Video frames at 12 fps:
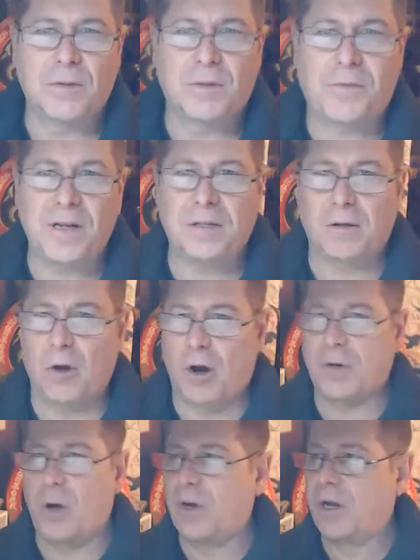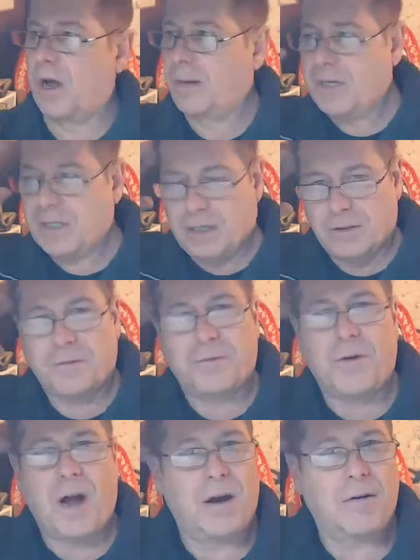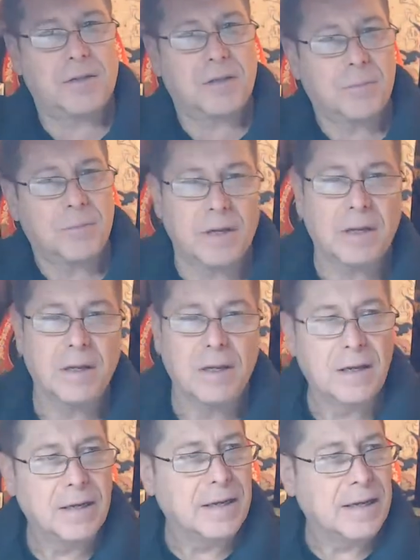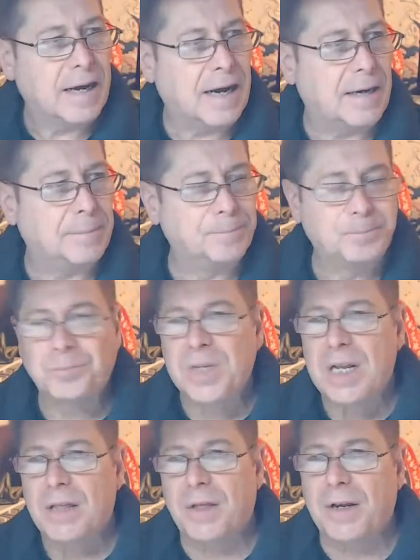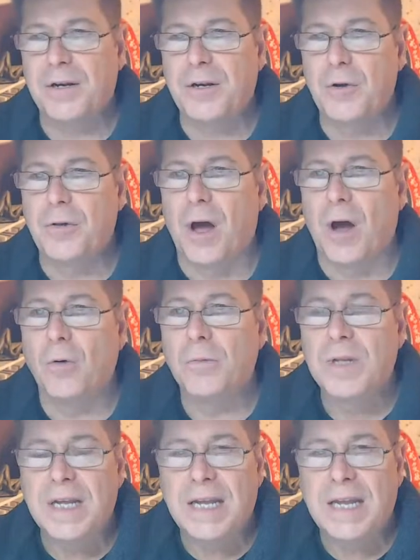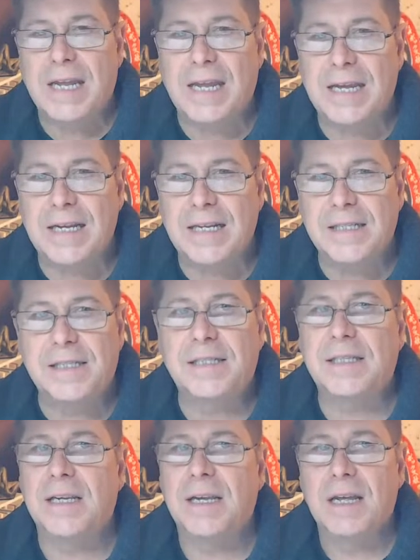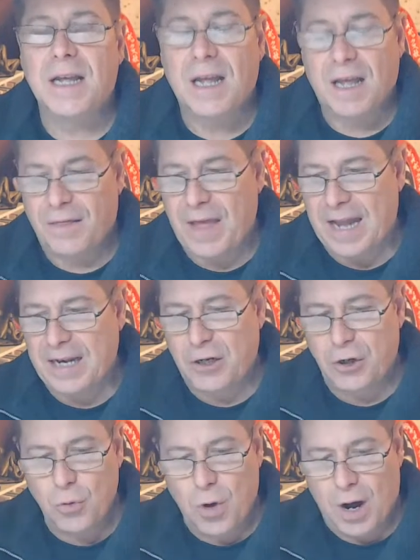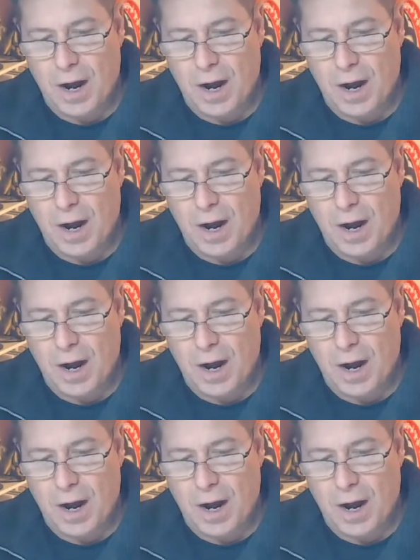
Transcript: defense alarm going on. It means there's a fire or something. Thing to do, though, is that you,